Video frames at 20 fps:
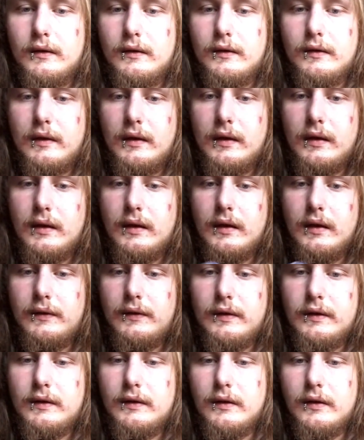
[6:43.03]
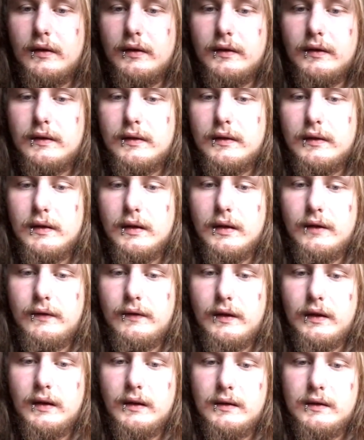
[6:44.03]
See if it's nice.
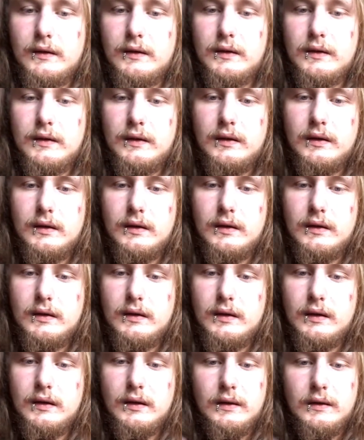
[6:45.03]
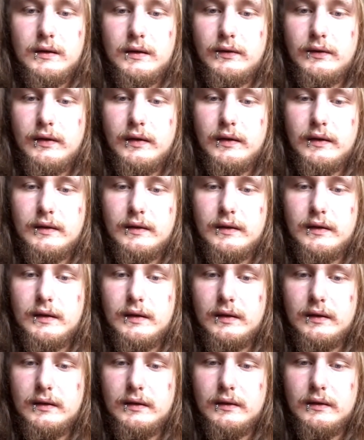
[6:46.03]
If it is, it is. If it isn't,
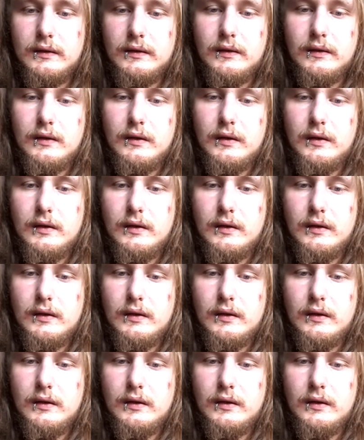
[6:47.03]
it isn't.